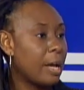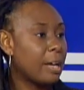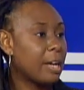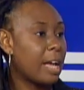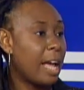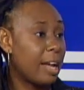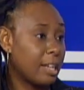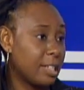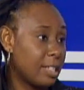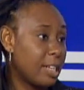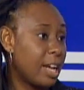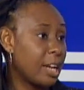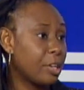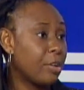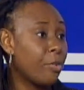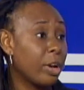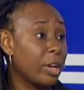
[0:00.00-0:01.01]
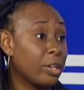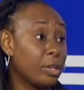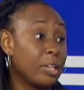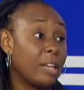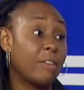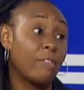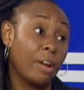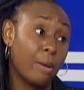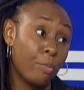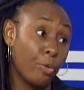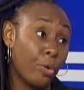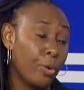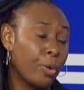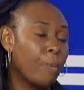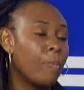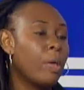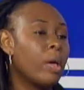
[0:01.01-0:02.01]
I stand corrected if I'm
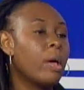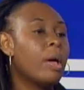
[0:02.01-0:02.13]
wrong.